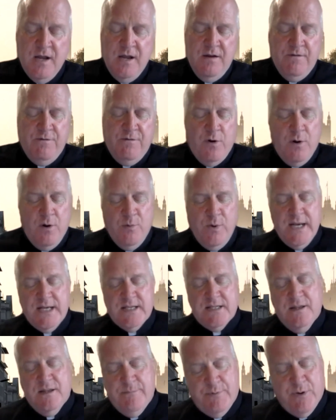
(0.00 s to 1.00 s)
4
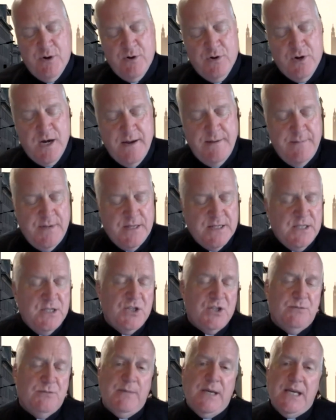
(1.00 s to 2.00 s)
weeks of the program, as
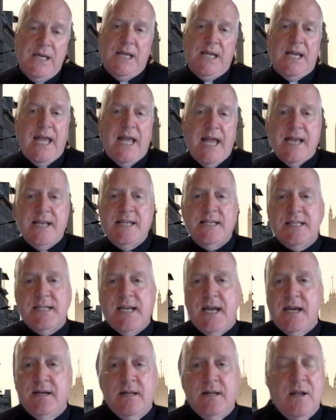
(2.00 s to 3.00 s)
each meeting can
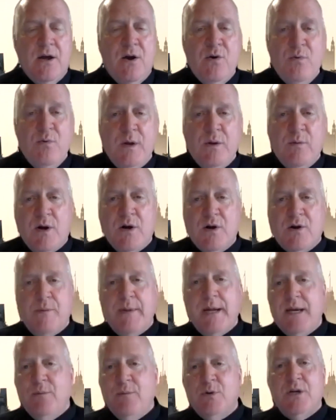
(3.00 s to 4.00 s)
stand alone. We
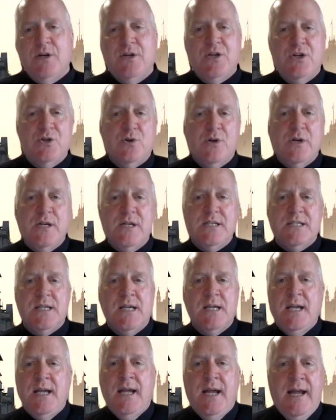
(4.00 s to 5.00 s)
welcome anyone to join us
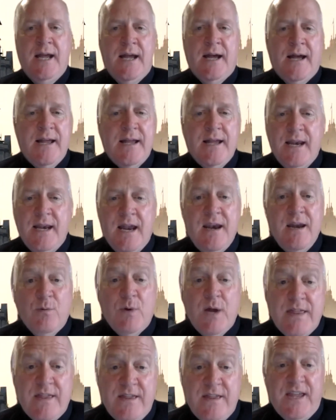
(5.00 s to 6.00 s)
in any way
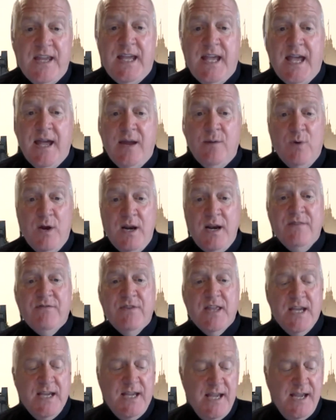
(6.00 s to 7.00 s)
that they can, whenever they
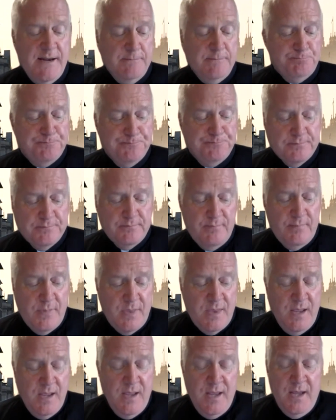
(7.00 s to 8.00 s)
can.
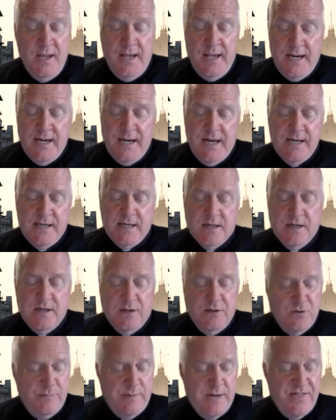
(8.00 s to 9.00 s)
And I'd like to
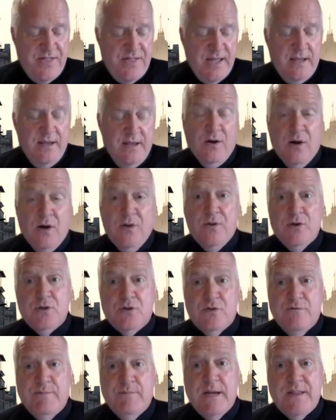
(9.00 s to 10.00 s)
conclude by thanking all those
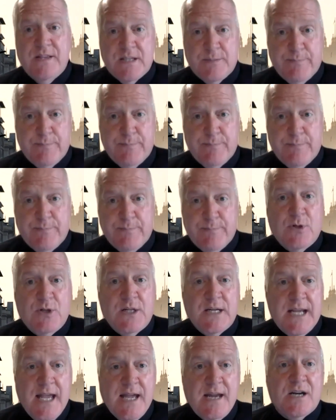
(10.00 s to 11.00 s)
who've made this possible.
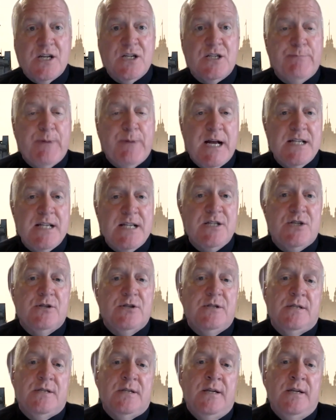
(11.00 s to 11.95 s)
Again, our sponsors,